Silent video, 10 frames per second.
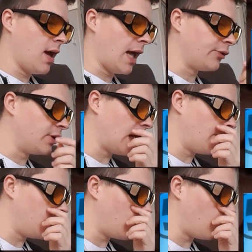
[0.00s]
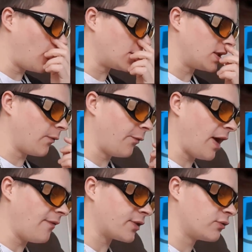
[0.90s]
and today we are watching
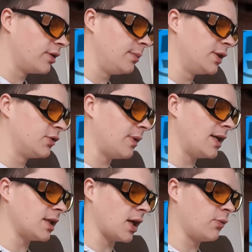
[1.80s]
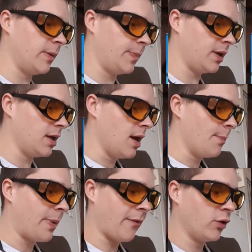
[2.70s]
5 extremely strange and creepy
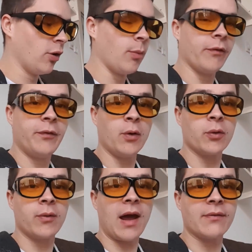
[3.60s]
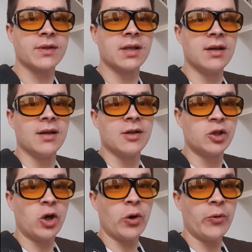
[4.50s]
paranormal photographs.
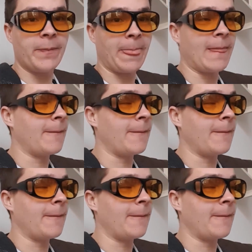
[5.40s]
So